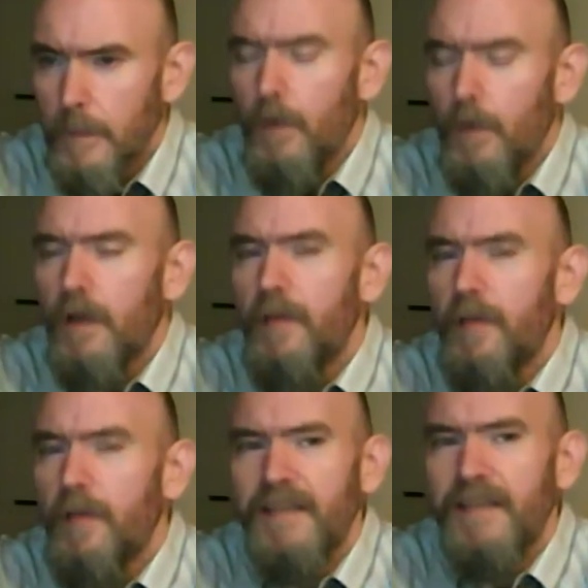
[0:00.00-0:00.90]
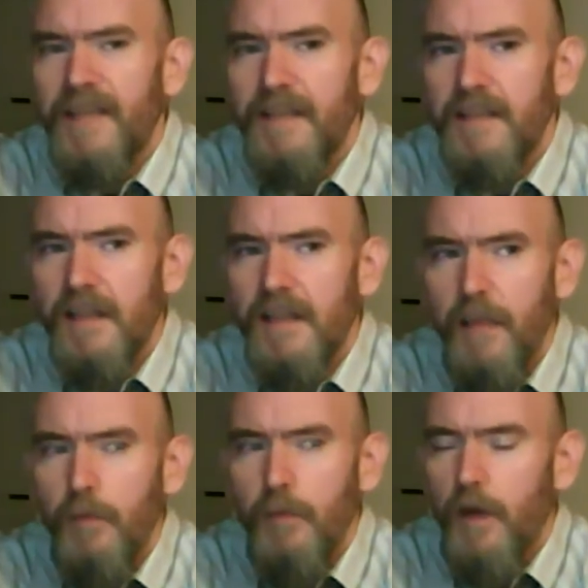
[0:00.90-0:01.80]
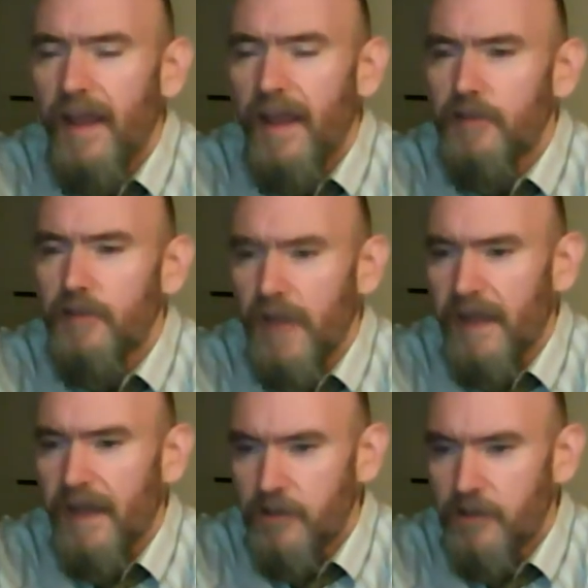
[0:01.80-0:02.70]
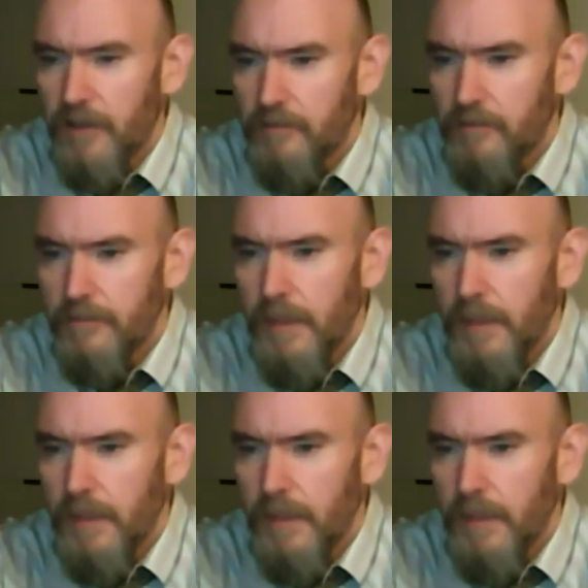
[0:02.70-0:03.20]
Well, it makes sense that they would want to have check cashing